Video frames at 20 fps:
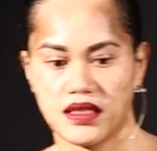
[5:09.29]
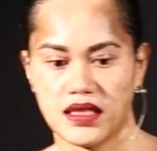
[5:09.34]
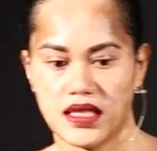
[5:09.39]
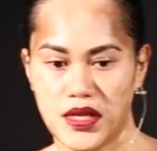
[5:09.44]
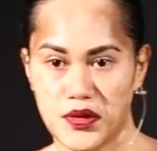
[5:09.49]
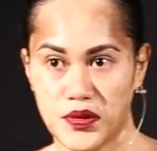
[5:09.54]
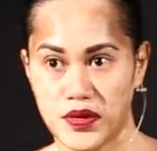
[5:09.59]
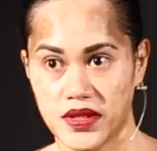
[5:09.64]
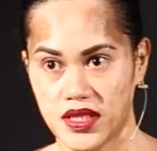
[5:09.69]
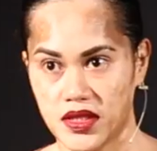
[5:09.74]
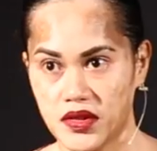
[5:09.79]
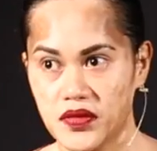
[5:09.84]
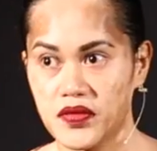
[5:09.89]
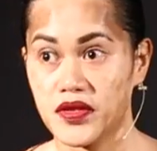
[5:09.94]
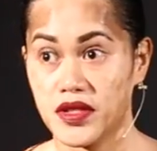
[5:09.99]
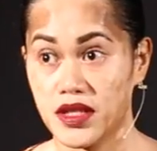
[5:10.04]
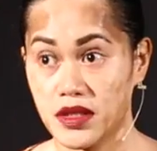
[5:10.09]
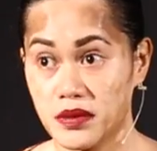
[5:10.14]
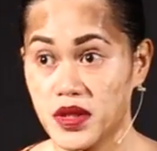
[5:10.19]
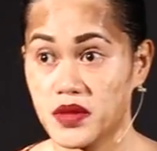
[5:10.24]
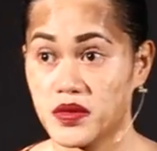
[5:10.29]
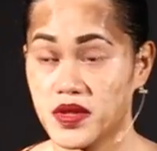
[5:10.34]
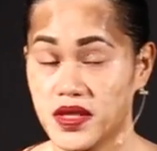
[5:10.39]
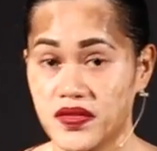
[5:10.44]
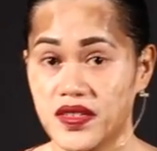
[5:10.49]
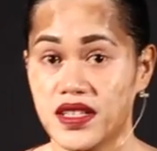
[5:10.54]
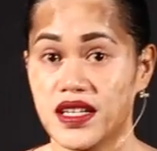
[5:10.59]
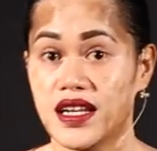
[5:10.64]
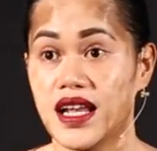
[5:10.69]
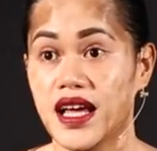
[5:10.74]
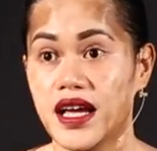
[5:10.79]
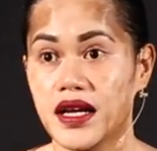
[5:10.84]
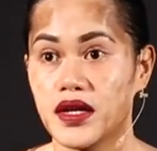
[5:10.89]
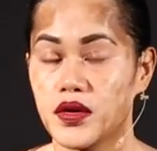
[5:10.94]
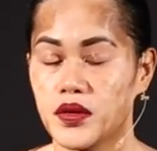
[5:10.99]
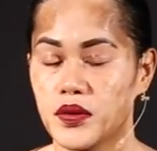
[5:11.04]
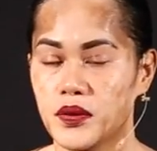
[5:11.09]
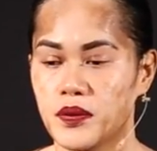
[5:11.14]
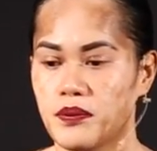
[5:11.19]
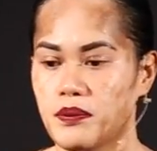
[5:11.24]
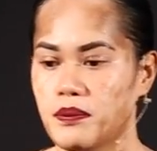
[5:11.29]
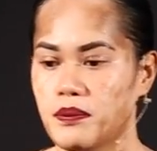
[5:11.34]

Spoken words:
it was confirmed it was vitiligo.